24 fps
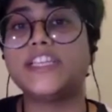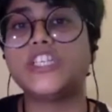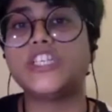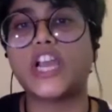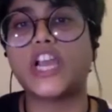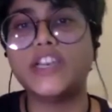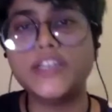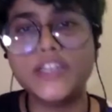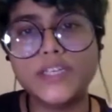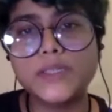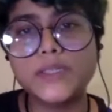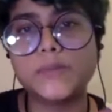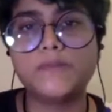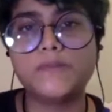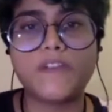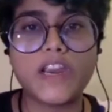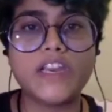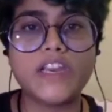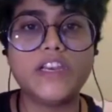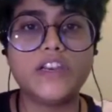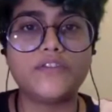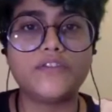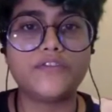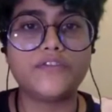the challenges were
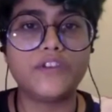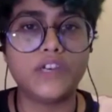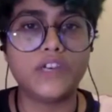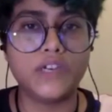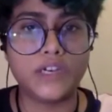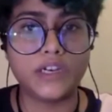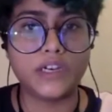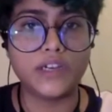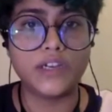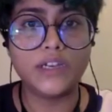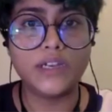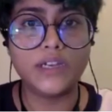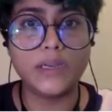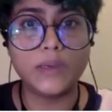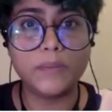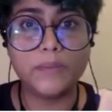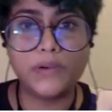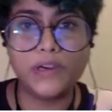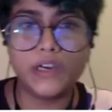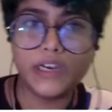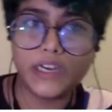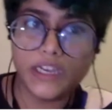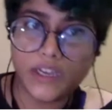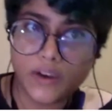very different
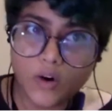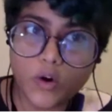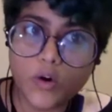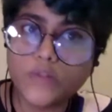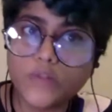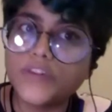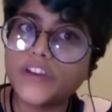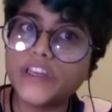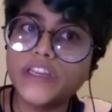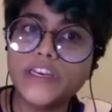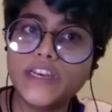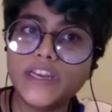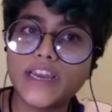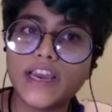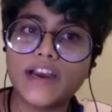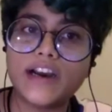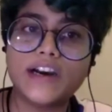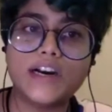pre-COVID,